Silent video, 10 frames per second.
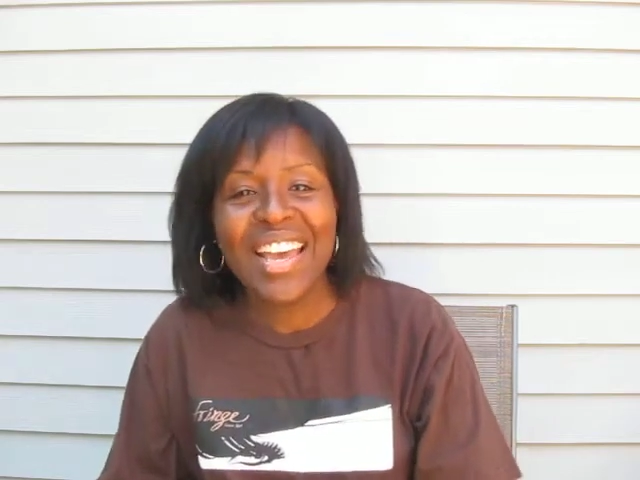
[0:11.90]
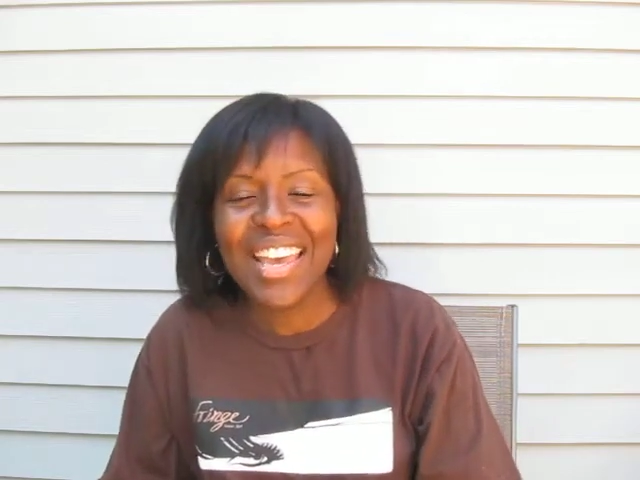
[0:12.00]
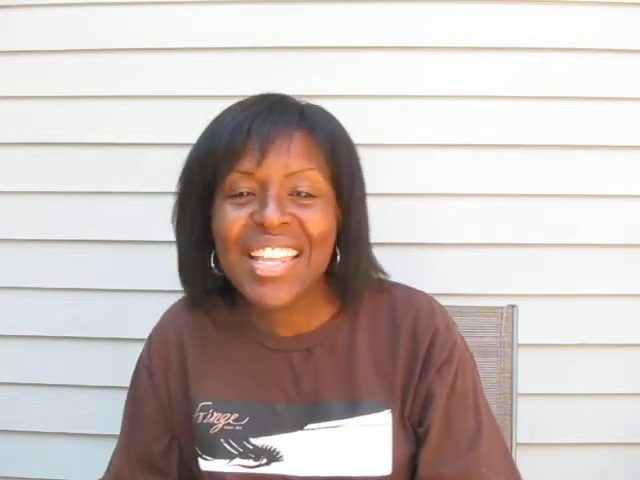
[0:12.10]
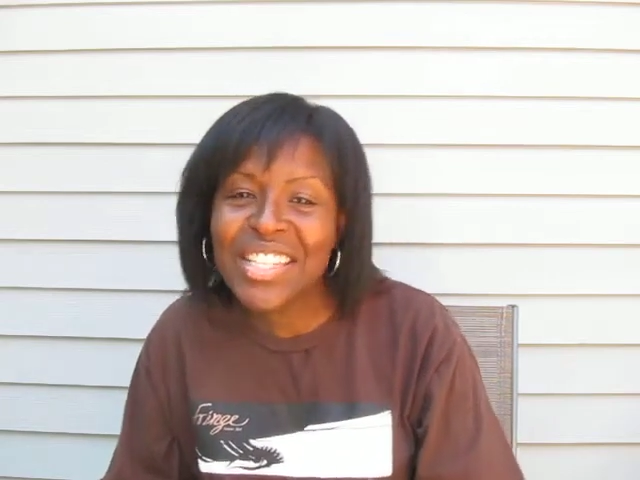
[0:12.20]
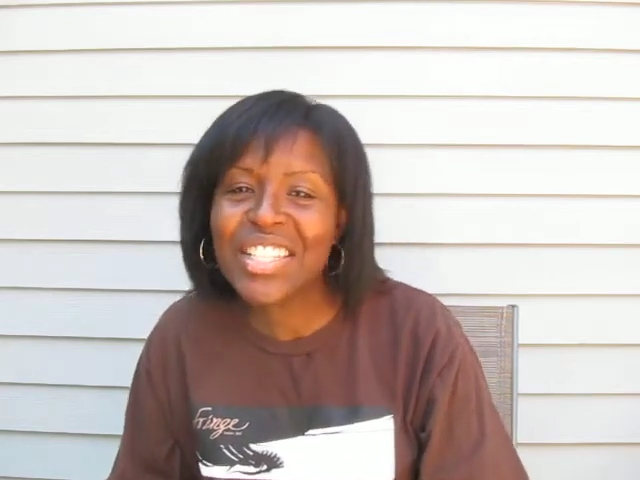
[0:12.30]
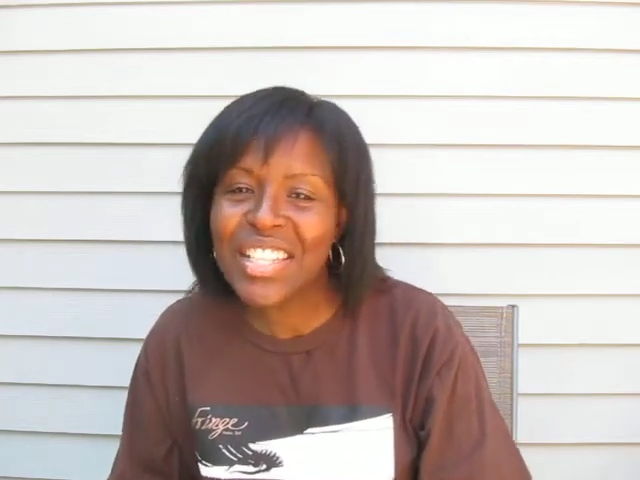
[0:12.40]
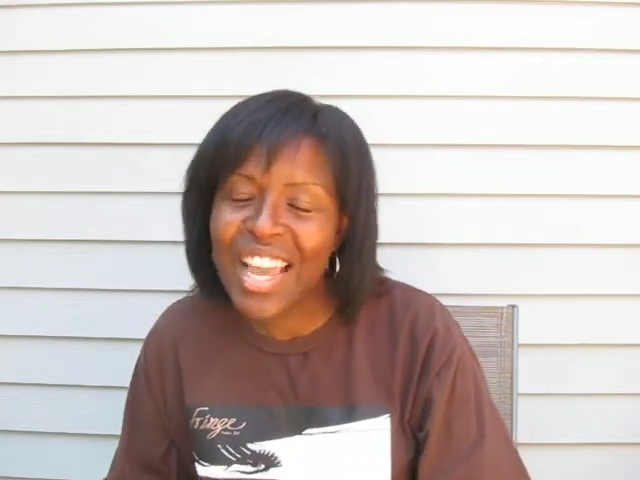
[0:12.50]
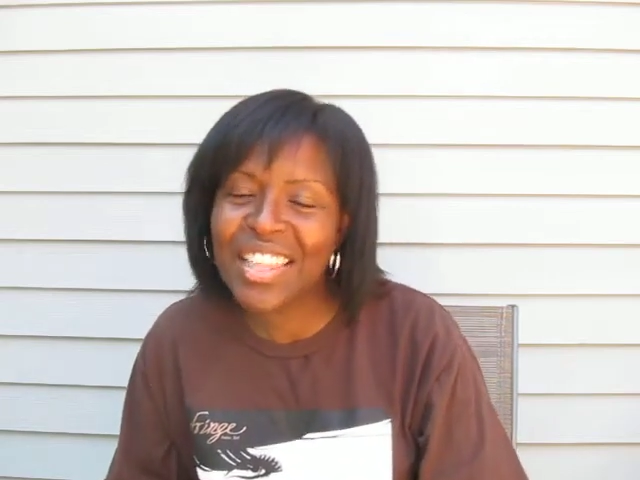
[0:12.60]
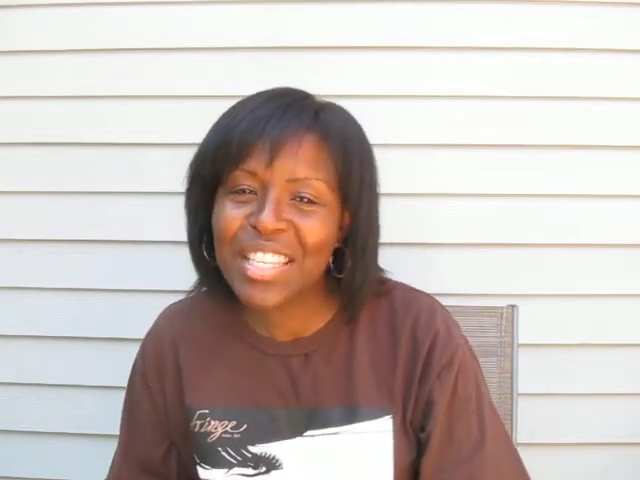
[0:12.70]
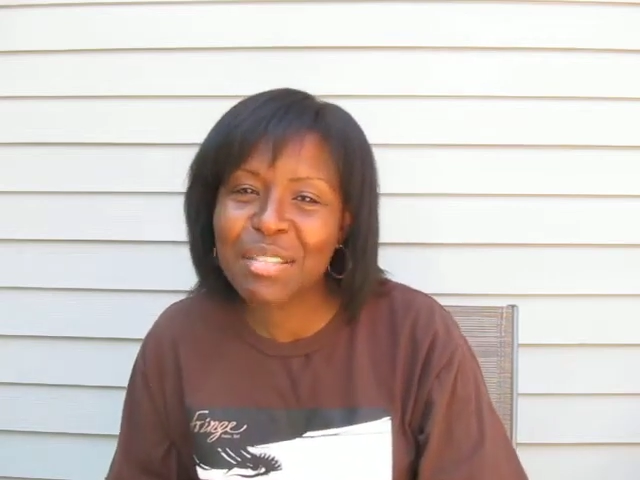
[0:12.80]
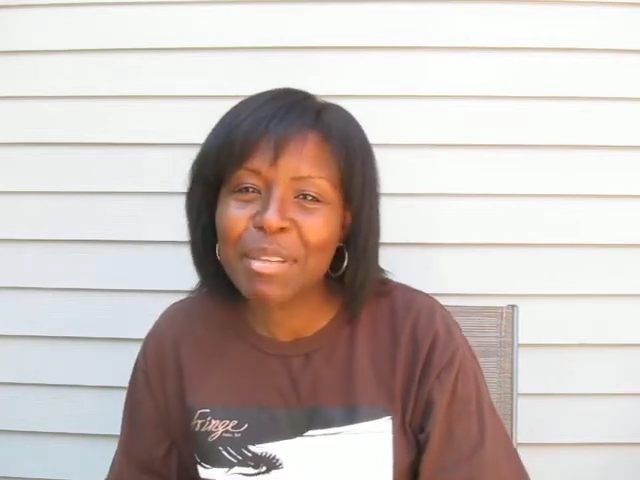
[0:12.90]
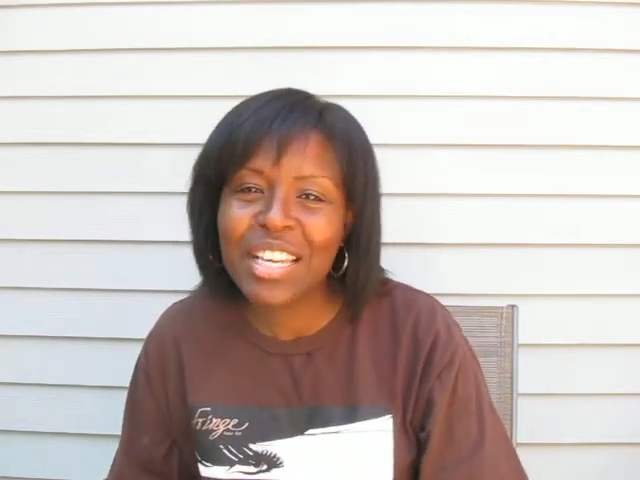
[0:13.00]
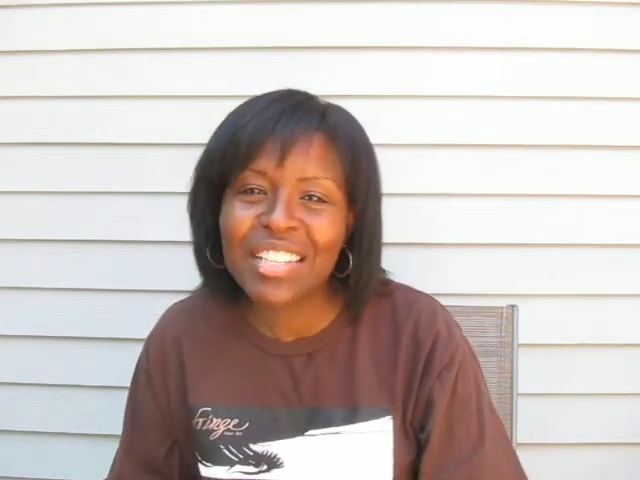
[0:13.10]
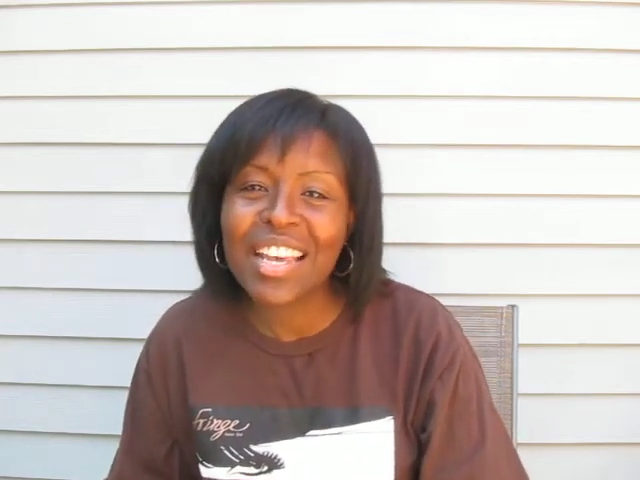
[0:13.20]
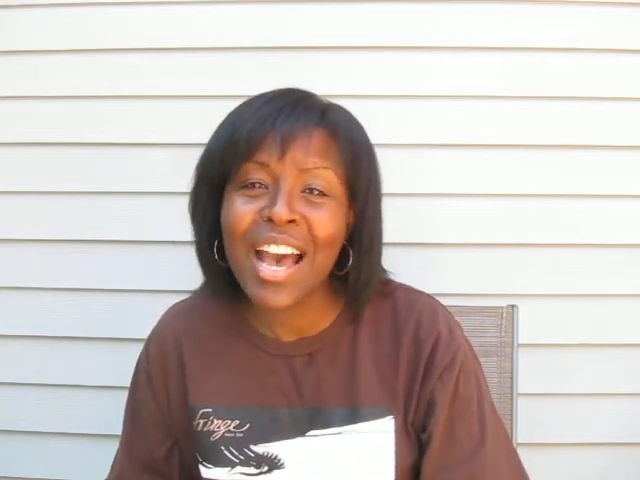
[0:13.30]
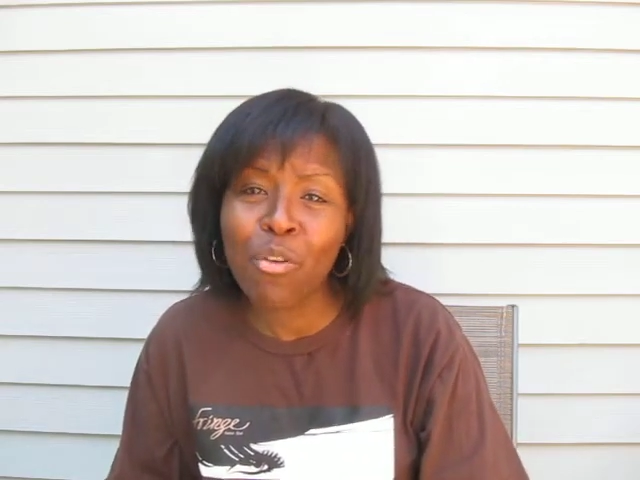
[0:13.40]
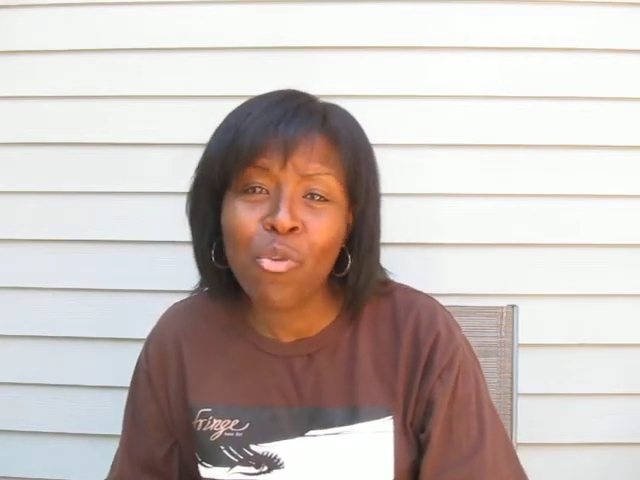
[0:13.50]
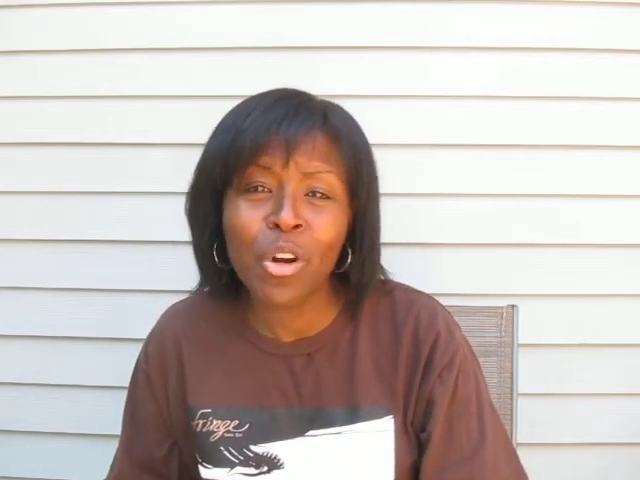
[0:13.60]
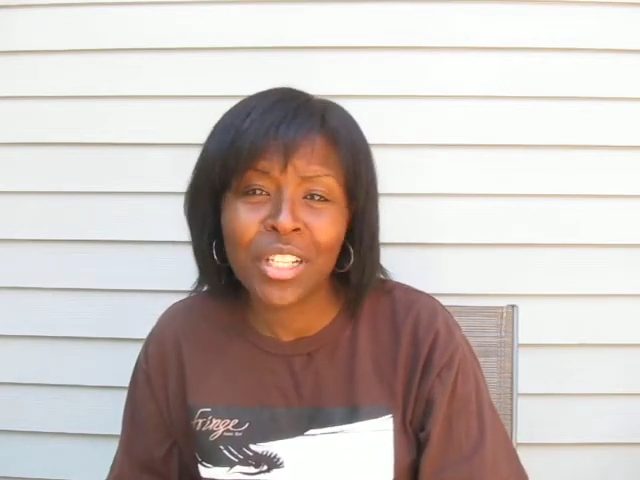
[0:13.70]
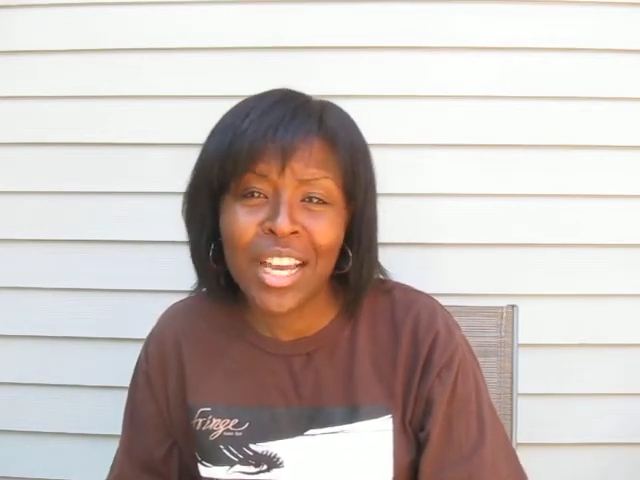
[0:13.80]
It looks like this because I
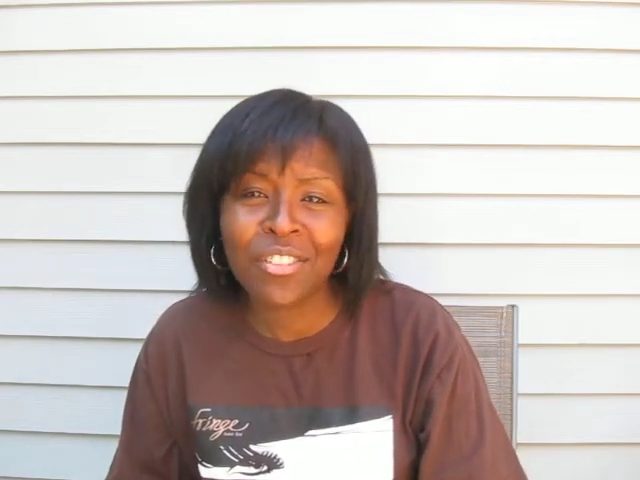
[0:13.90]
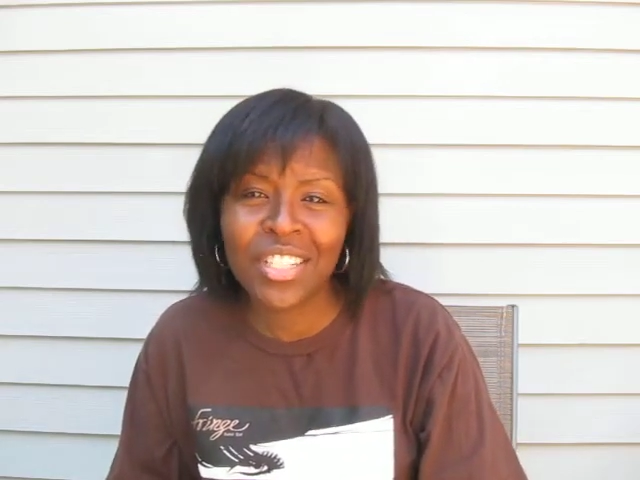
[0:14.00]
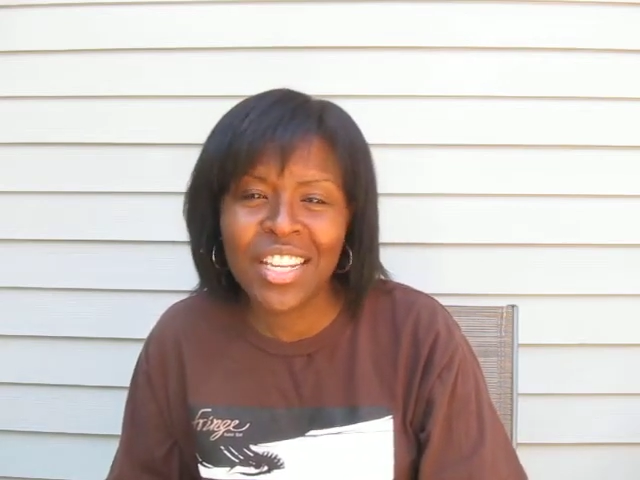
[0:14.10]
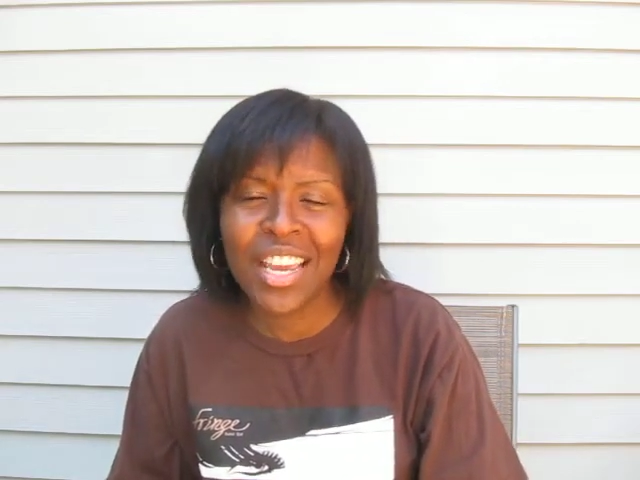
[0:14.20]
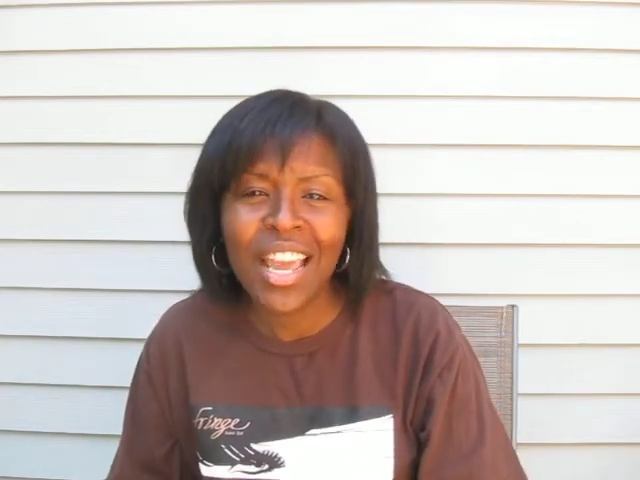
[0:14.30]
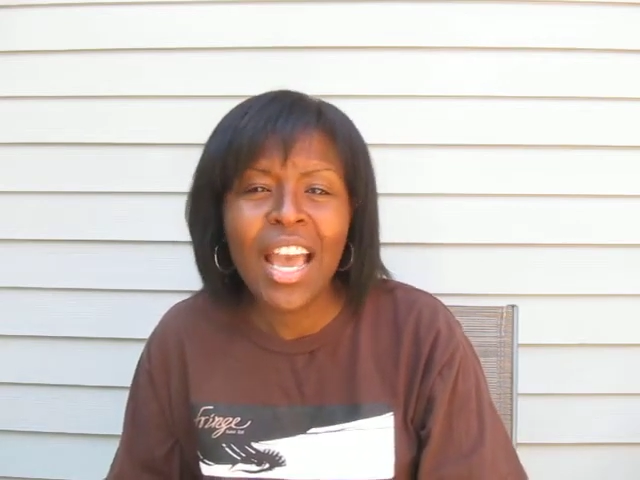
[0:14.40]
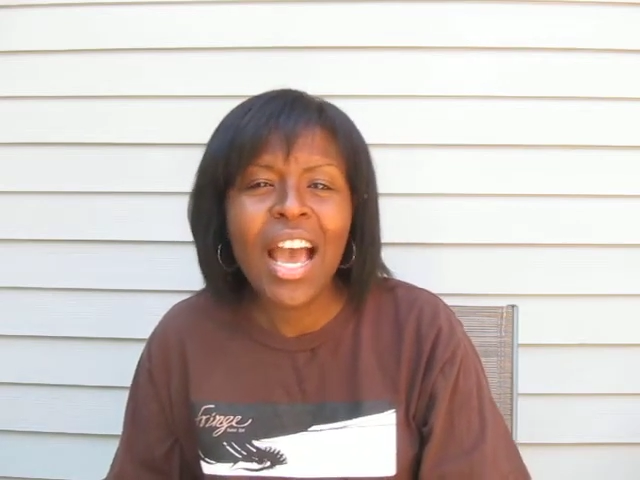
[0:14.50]
worked out today.